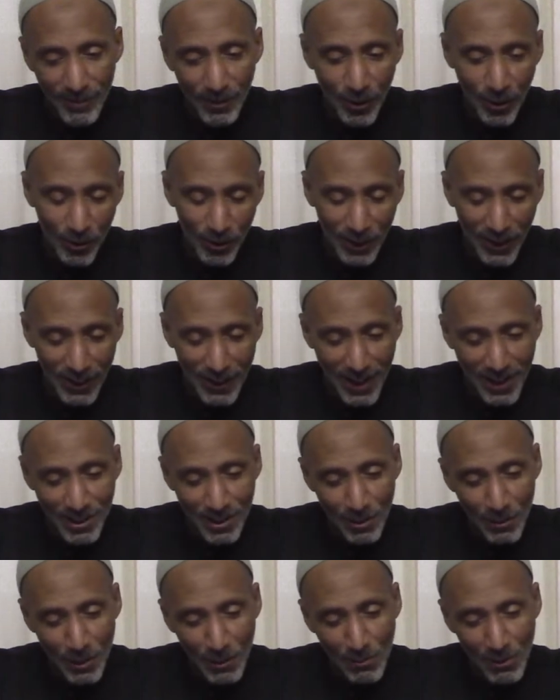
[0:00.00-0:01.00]
Okay,
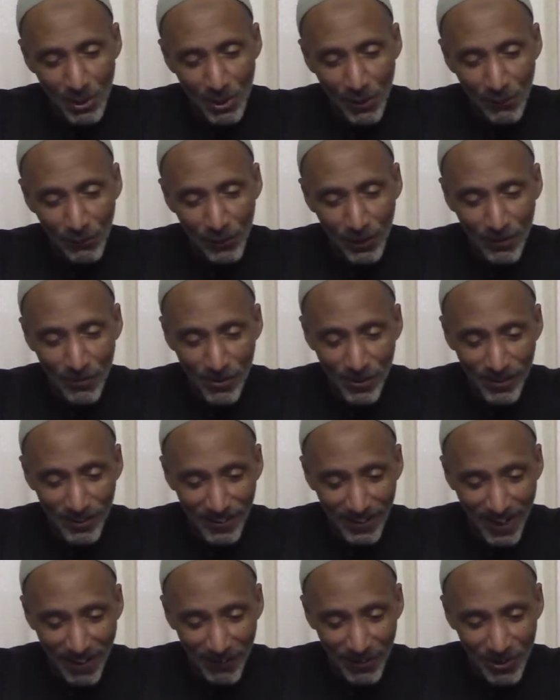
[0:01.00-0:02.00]
that's a specific one.
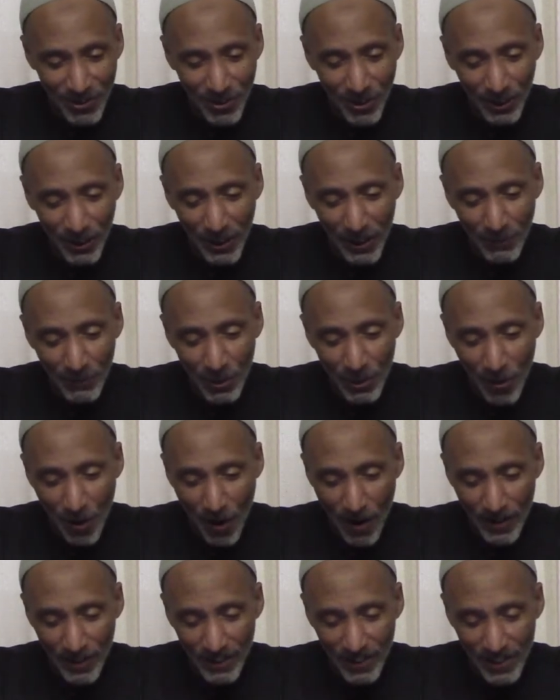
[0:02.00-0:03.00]
I was looking
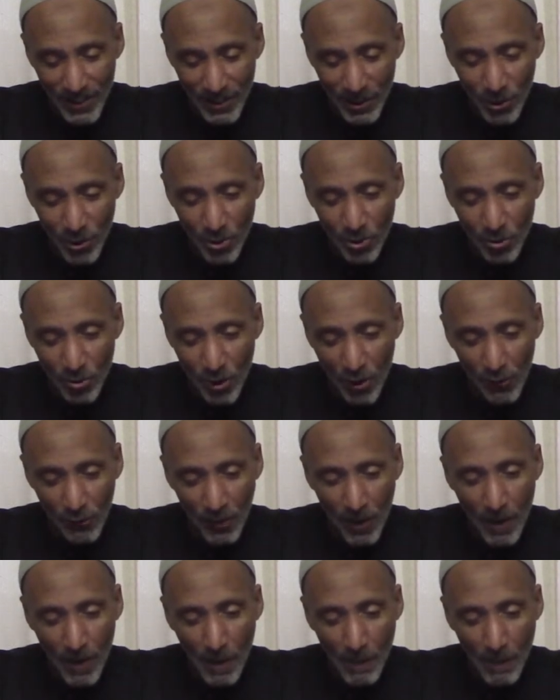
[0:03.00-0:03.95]
regarding this issue of